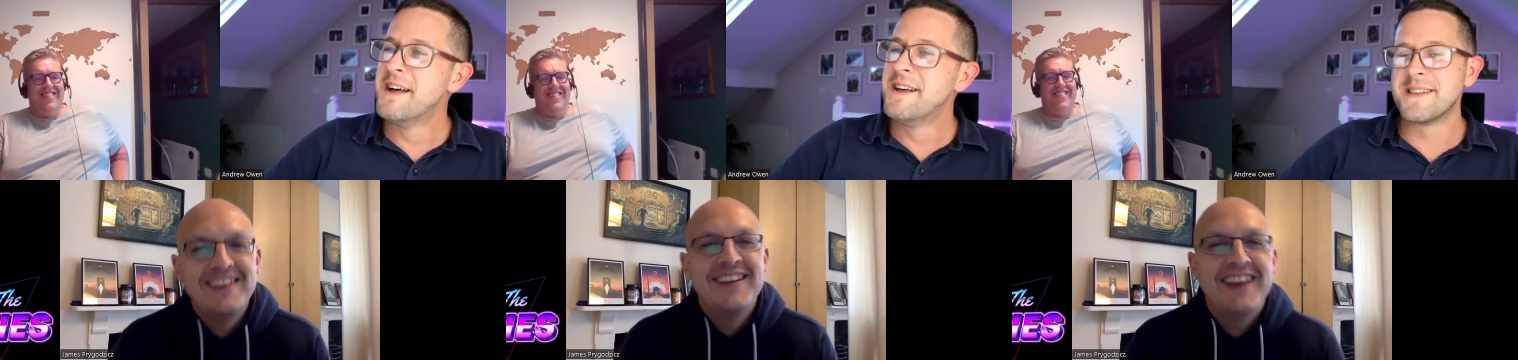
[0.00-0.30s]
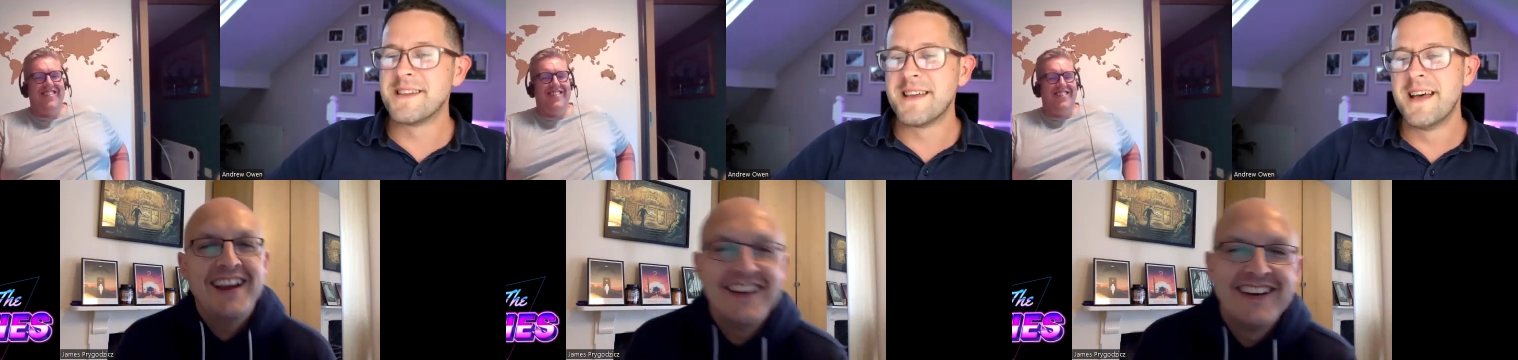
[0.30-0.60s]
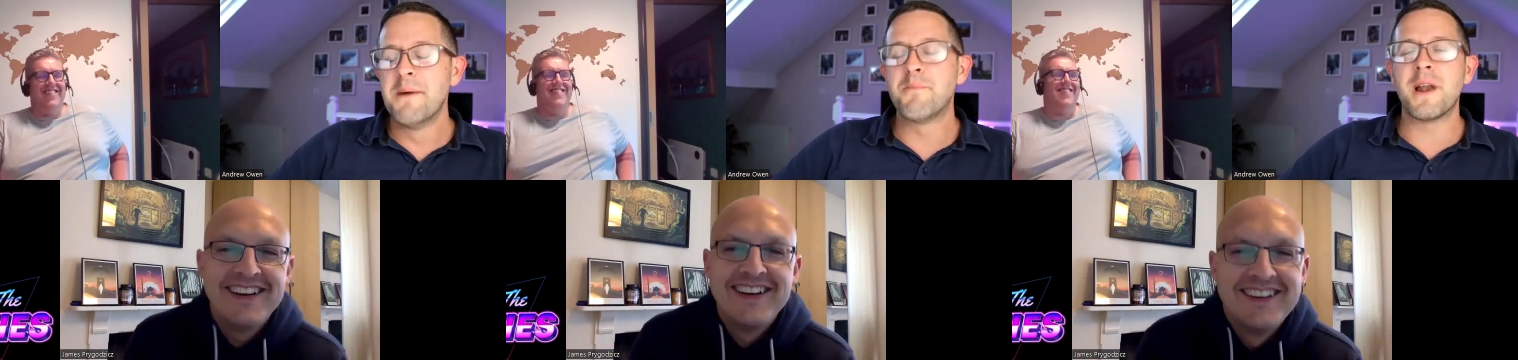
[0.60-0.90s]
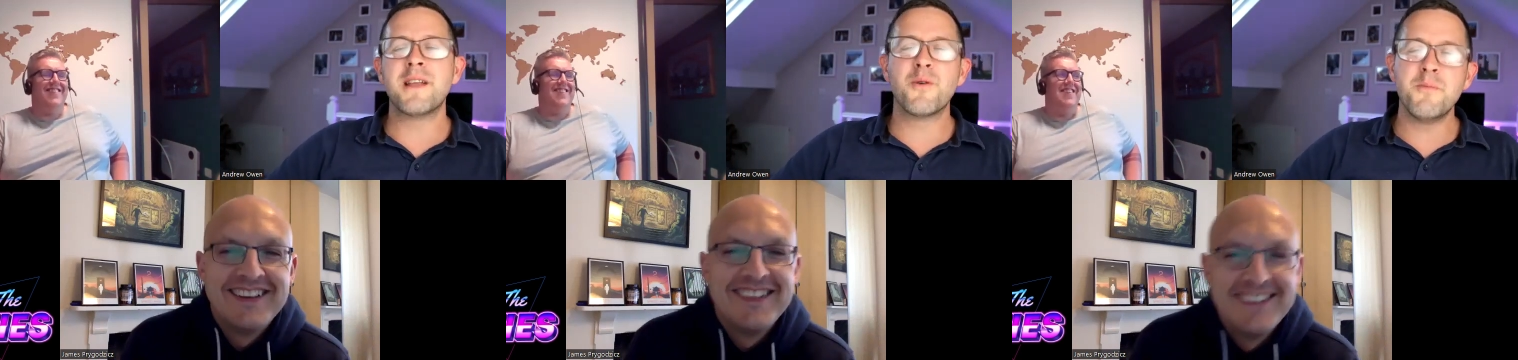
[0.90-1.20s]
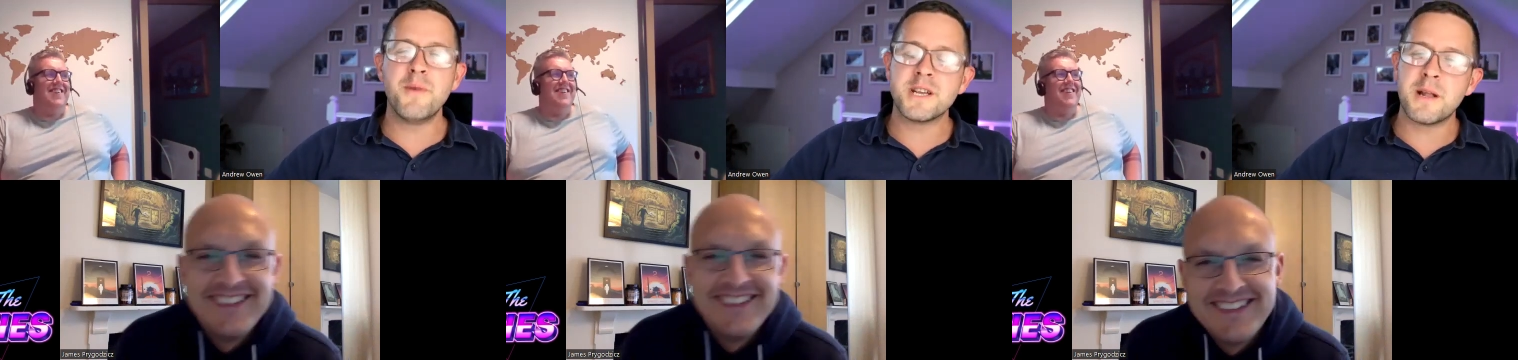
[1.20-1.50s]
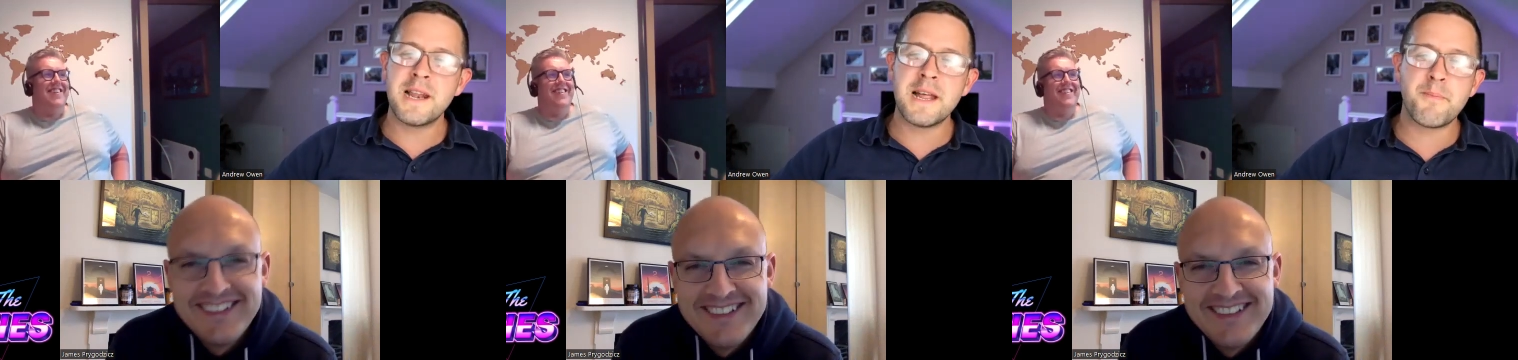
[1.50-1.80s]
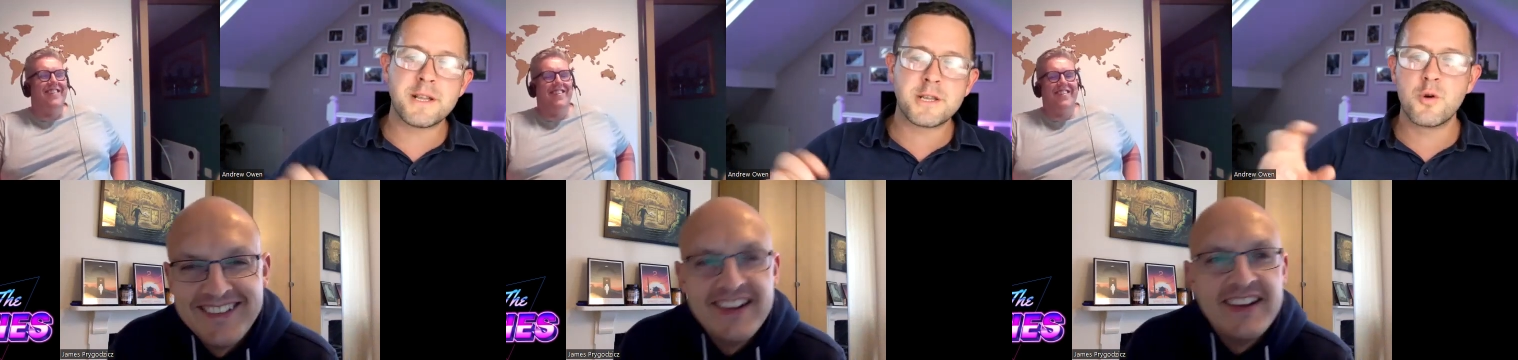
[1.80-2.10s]
Speaker 1: yeah. But I know you mean it's a little
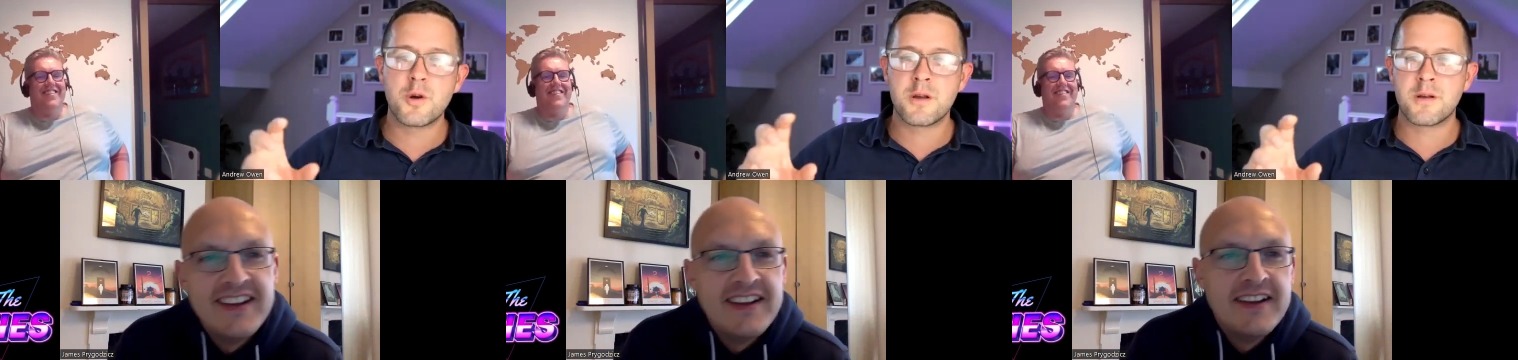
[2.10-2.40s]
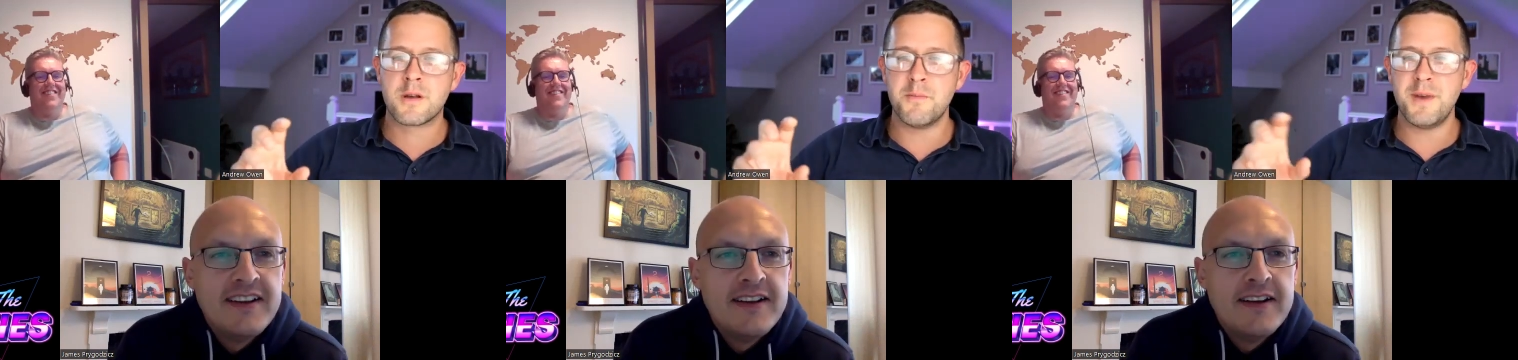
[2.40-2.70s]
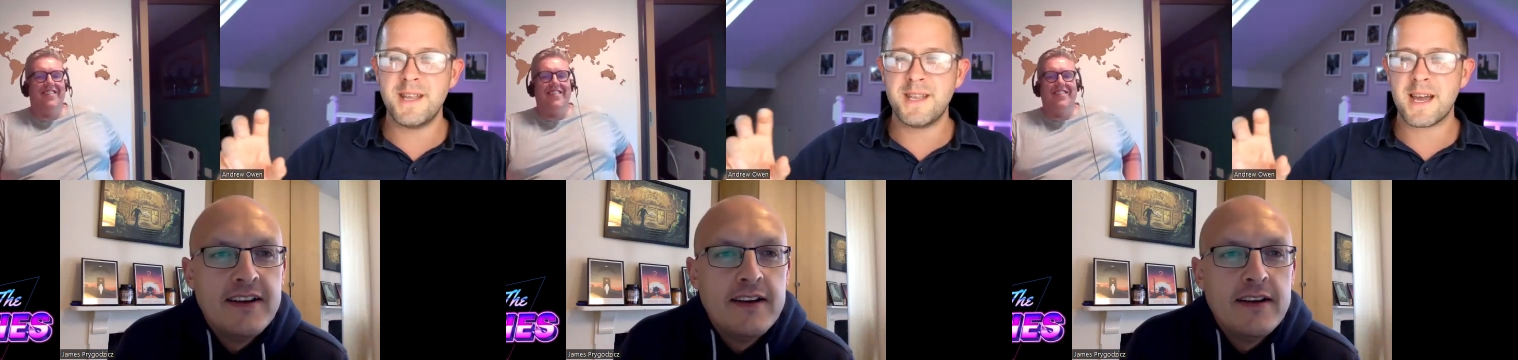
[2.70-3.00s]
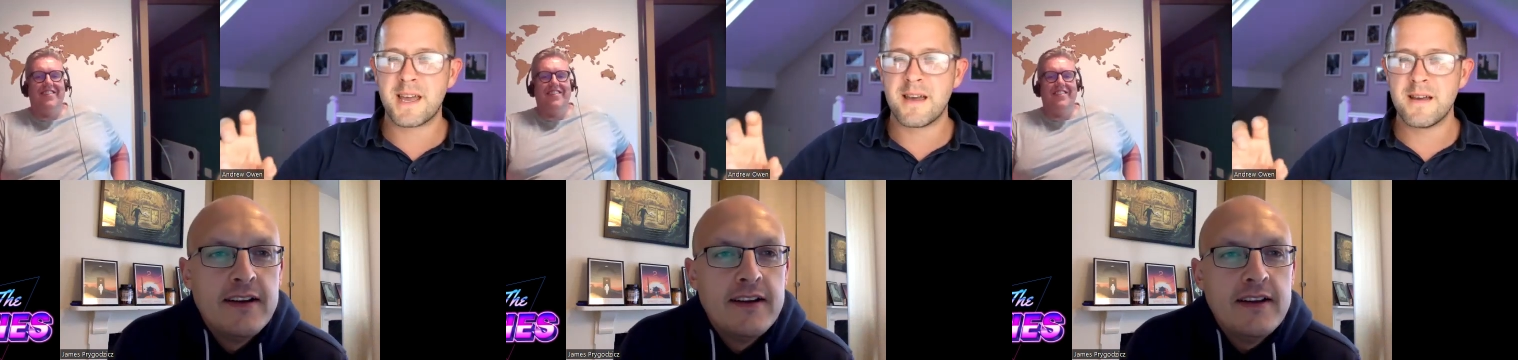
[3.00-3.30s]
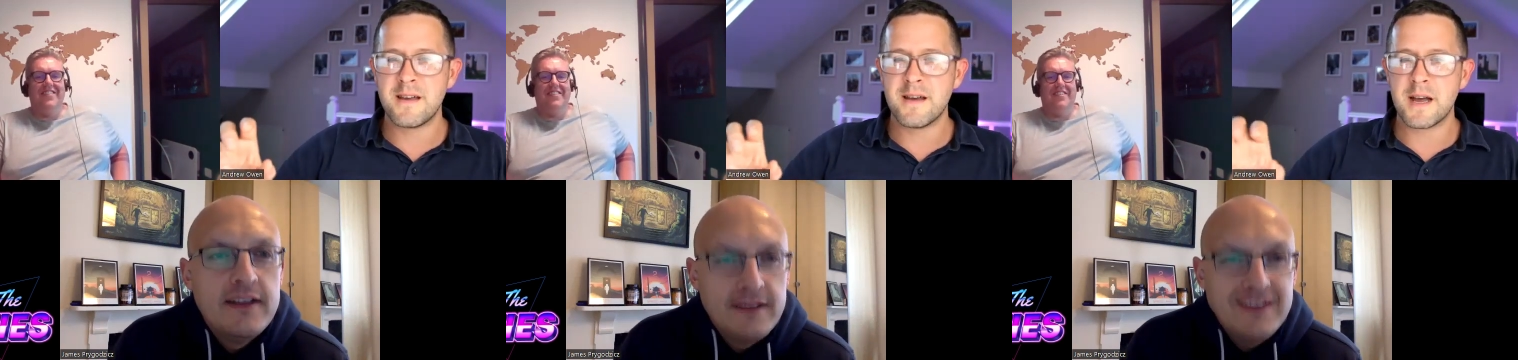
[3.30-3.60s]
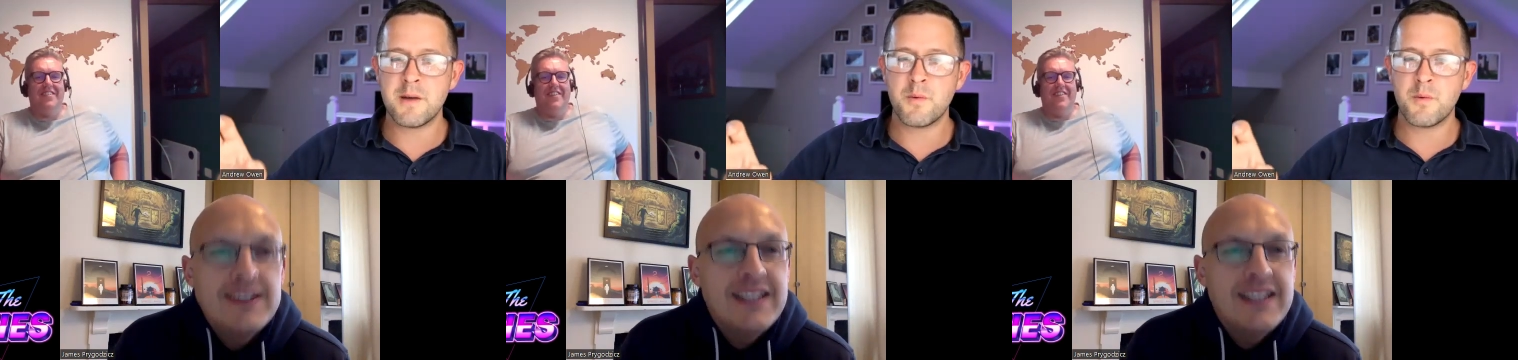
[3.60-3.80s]
bit too comedic. It